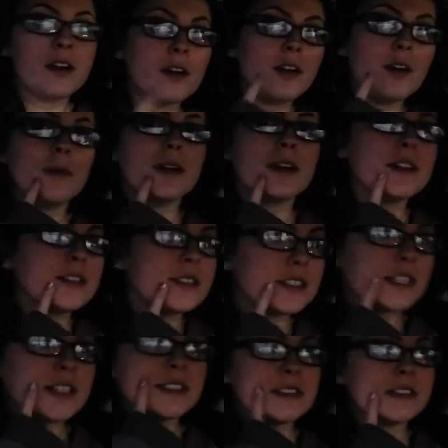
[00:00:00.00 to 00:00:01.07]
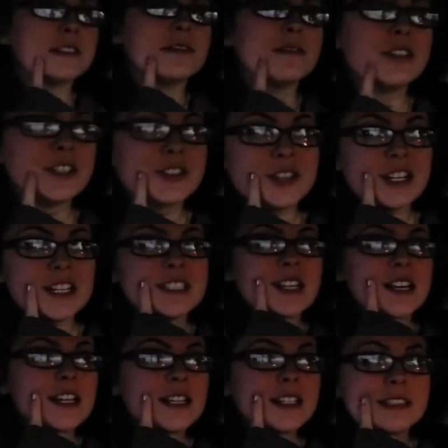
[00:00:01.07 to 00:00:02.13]
Oh my gosh, yes. Fresh grass
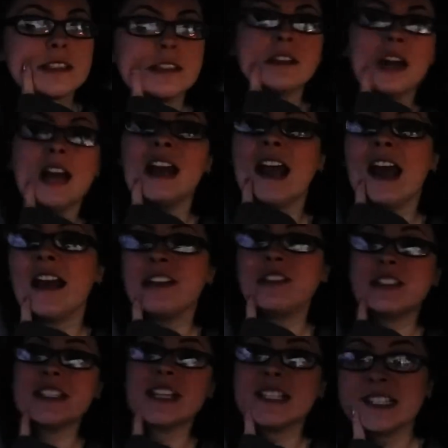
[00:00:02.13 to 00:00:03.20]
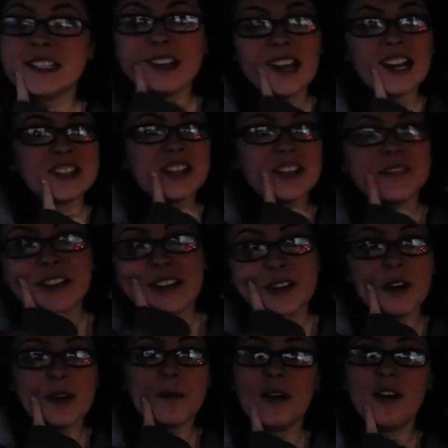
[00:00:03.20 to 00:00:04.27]
cuttings. Uh, I had allergy testing done. I actually have a video
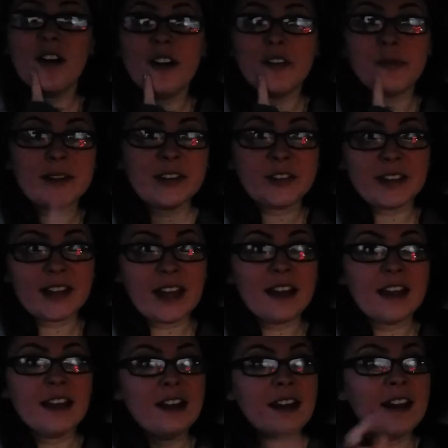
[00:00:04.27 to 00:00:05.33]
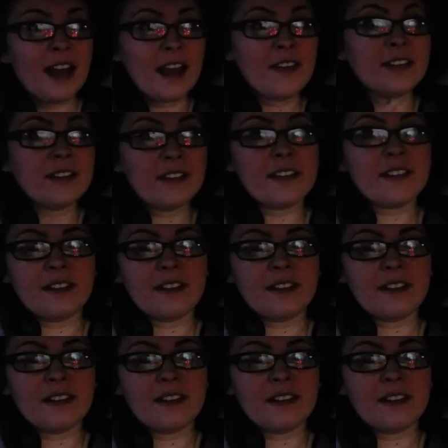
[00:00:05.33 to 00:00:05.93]
up of me doing, having,